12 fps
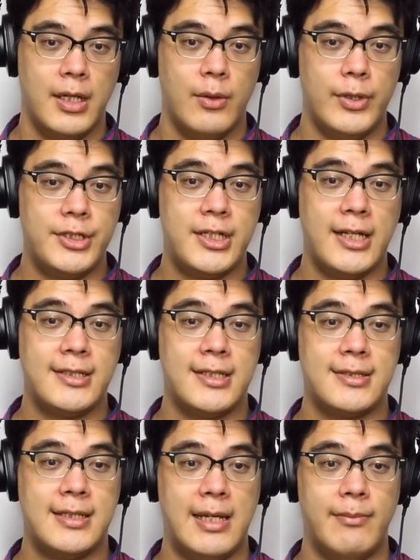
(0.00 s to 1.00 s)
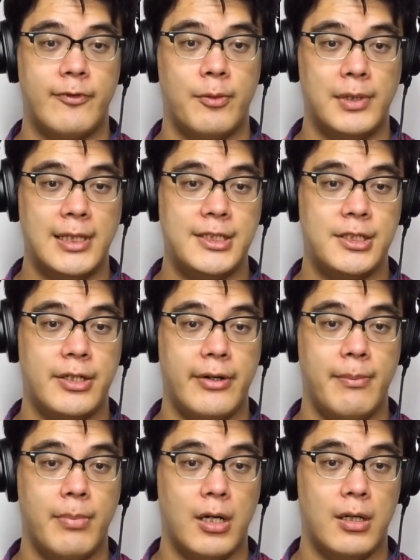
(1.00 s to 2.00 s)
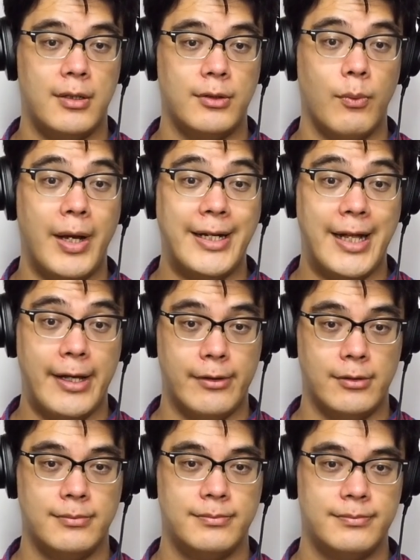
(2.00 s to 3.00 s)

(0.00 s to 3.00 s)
which takes its name from a legendary bar on the White Isle.